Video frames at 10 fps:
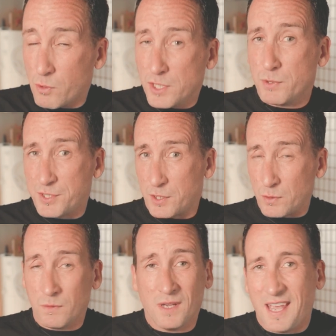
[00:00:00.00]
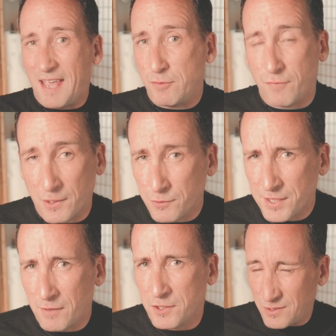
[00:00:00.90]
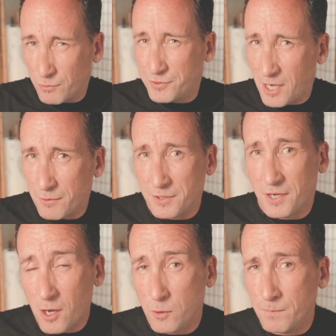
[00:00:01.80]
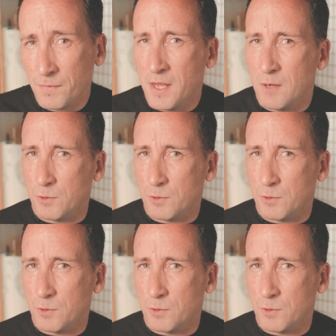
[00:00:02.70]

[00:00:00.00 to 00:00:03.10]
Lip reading: what you would do if you find yourself in your childhood home